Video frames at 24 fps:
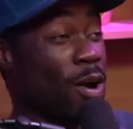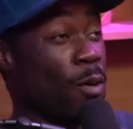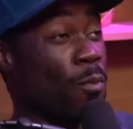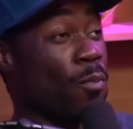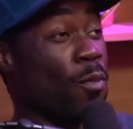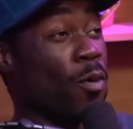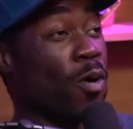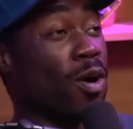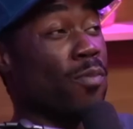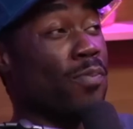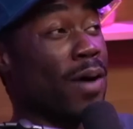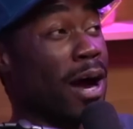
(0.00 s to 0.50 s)
know,
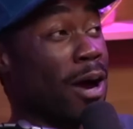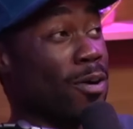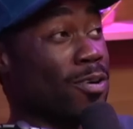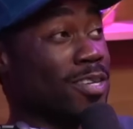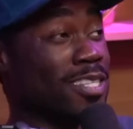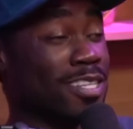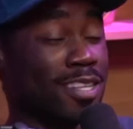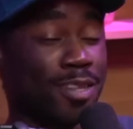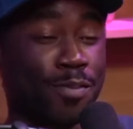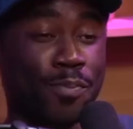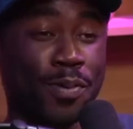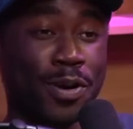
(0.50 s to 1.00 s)
more power
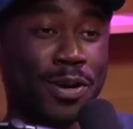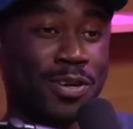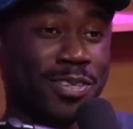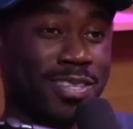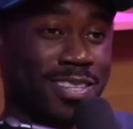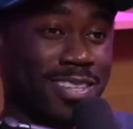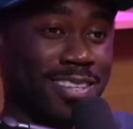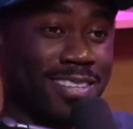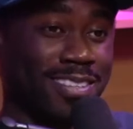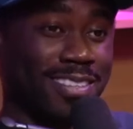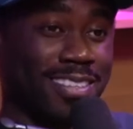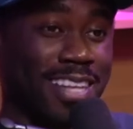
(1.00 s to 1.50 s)
to the
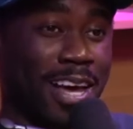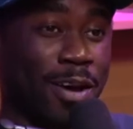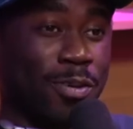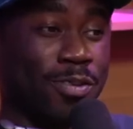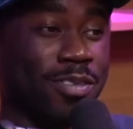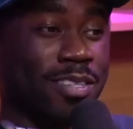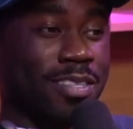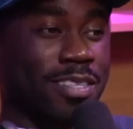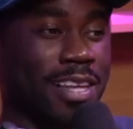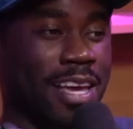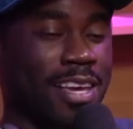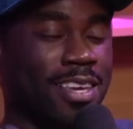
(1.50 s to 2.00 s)
person that
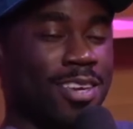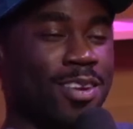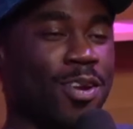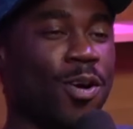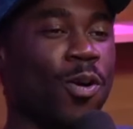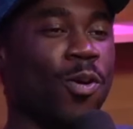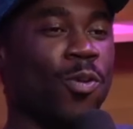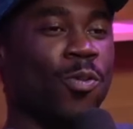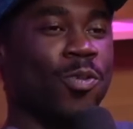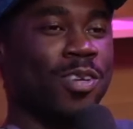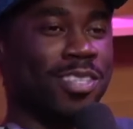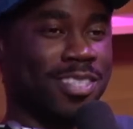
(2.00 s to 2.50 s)
was just like, you
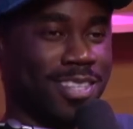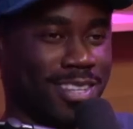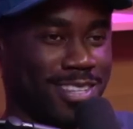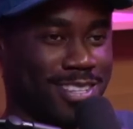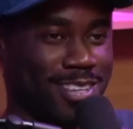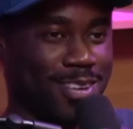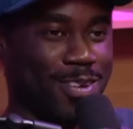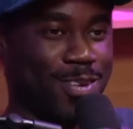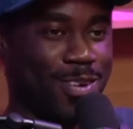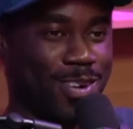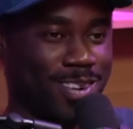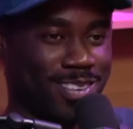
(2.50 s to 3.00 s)
know what we should
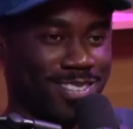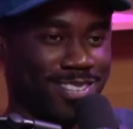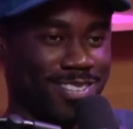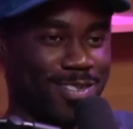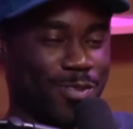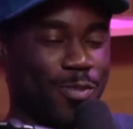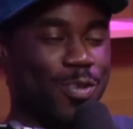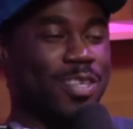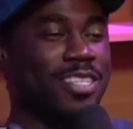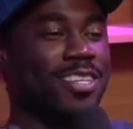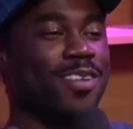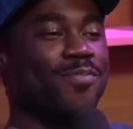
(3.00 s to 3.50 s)
do?
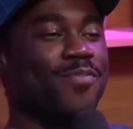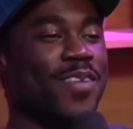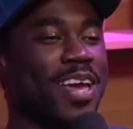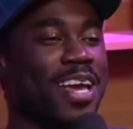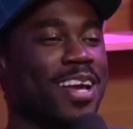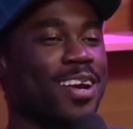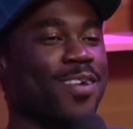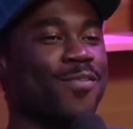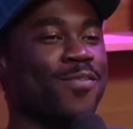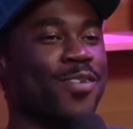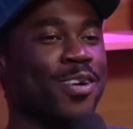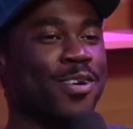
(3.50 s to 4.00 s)
We should
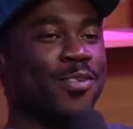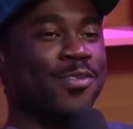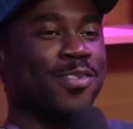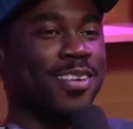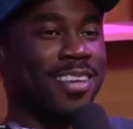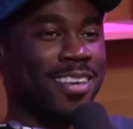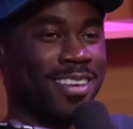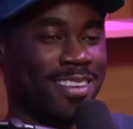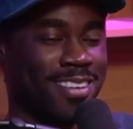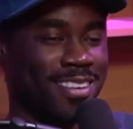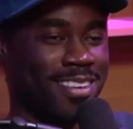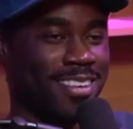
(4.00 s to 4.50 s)
make a
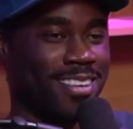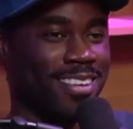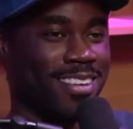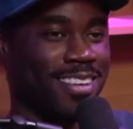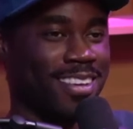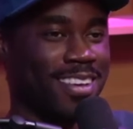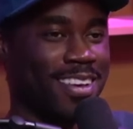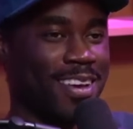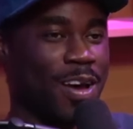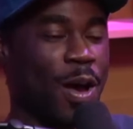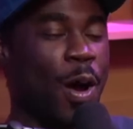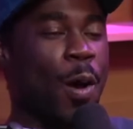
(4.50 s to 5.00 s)
movie
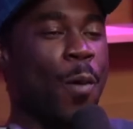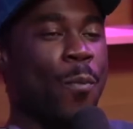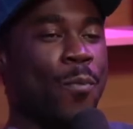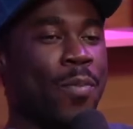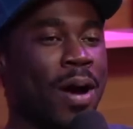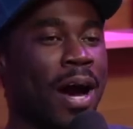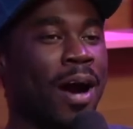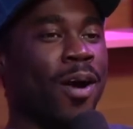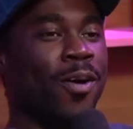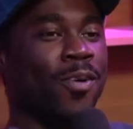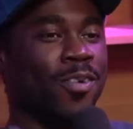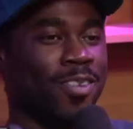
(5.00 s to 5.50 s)

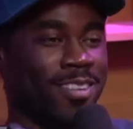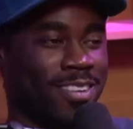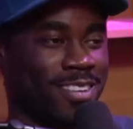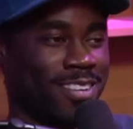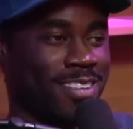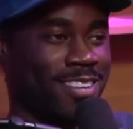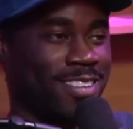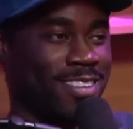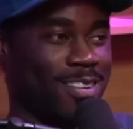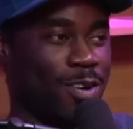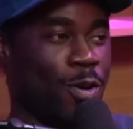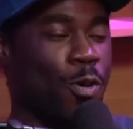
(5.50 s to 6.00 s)
about
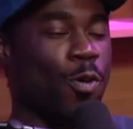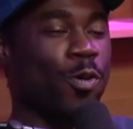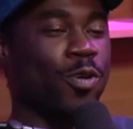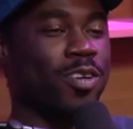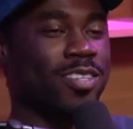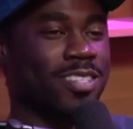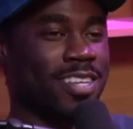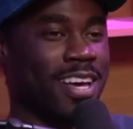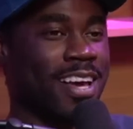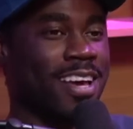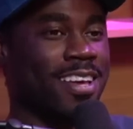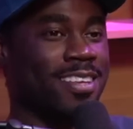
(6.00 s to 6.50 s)

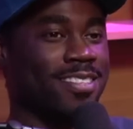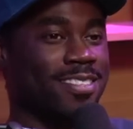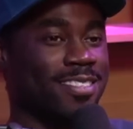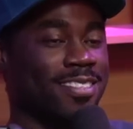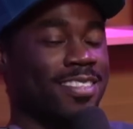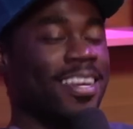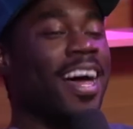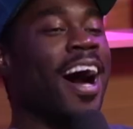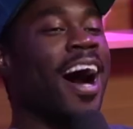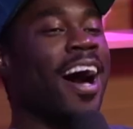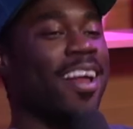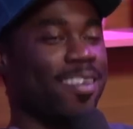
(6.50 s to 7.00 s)
Cortez
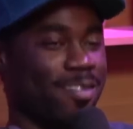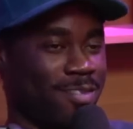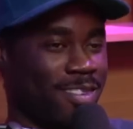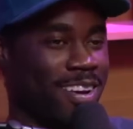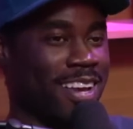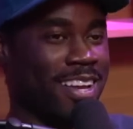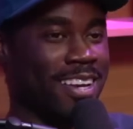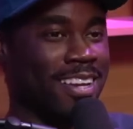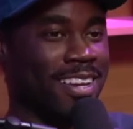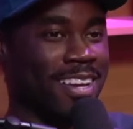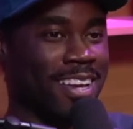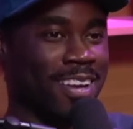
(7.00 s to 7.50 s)
not
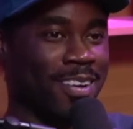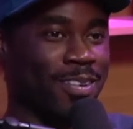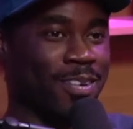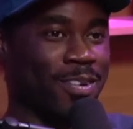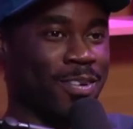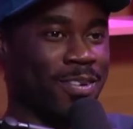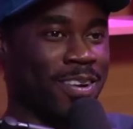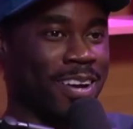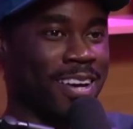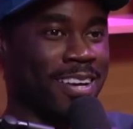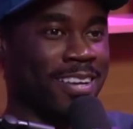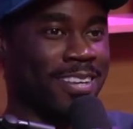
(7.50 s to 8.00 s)
finding El
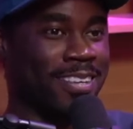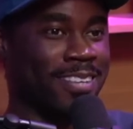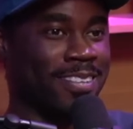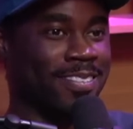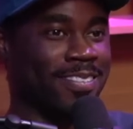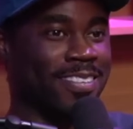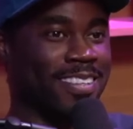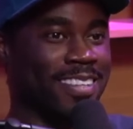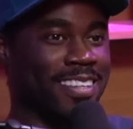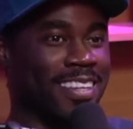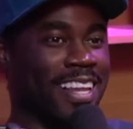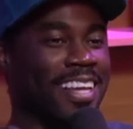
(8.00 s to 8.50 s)
Dorado.
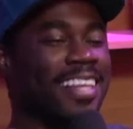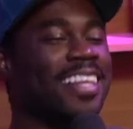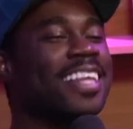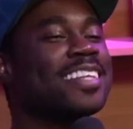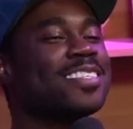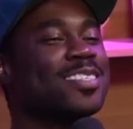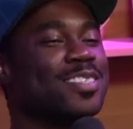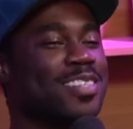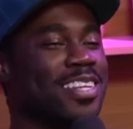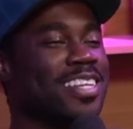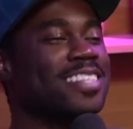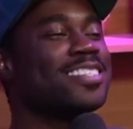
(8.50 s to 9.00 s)
Like,
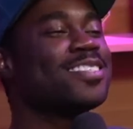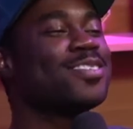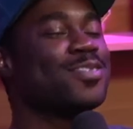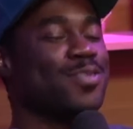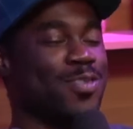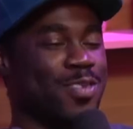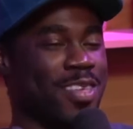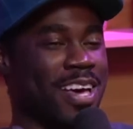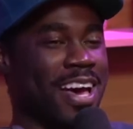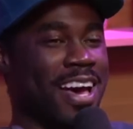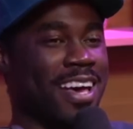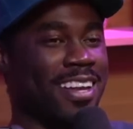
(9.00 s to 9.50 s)
let's
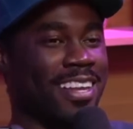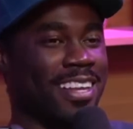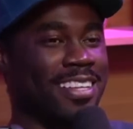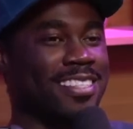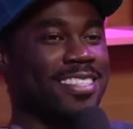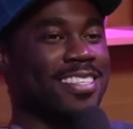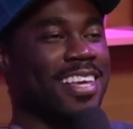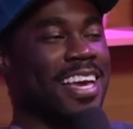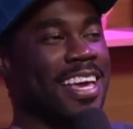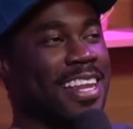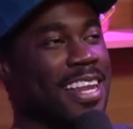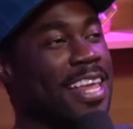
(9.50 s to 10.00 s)
do that.
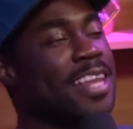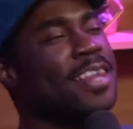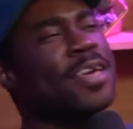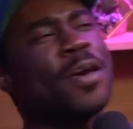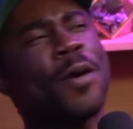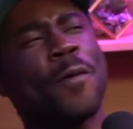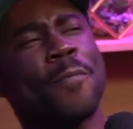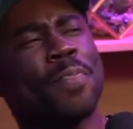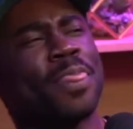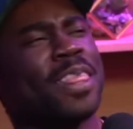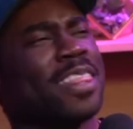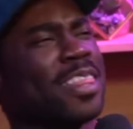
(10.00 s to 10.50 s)
And then
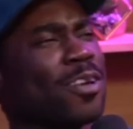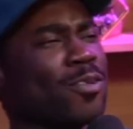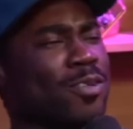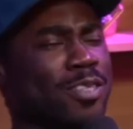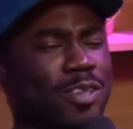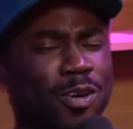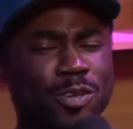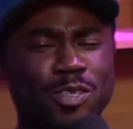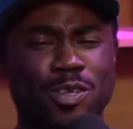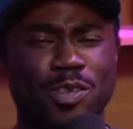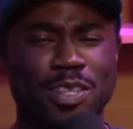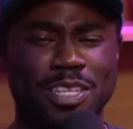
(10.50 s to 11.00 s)
there was
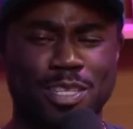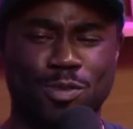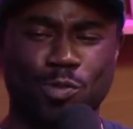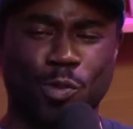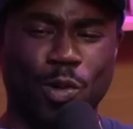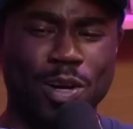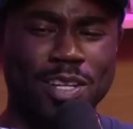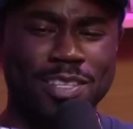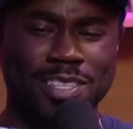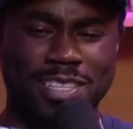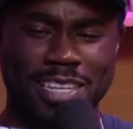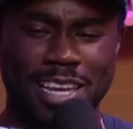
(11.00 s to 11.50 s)
also this
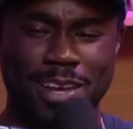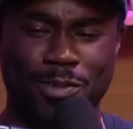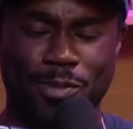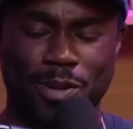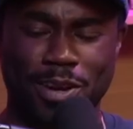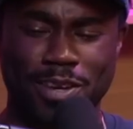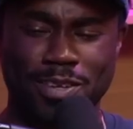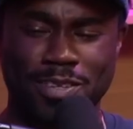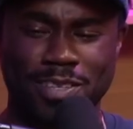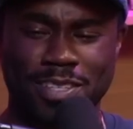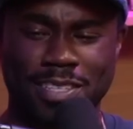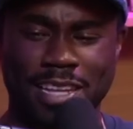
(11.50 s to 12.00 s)
one scene
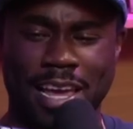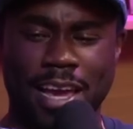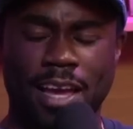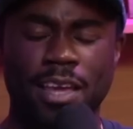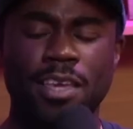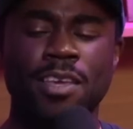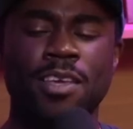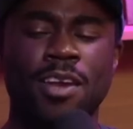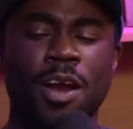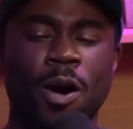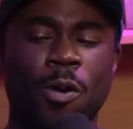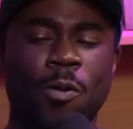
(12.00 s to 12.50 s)
where he's just
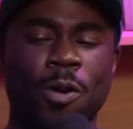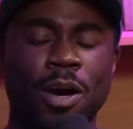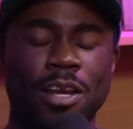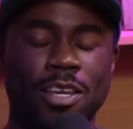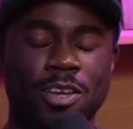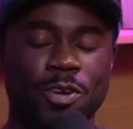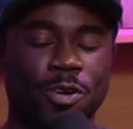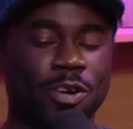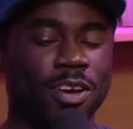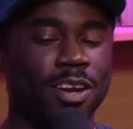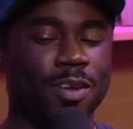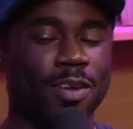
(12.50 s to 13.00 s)
like, you know what?
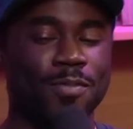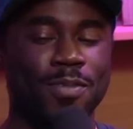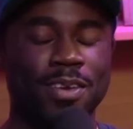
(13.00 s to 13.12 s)
You're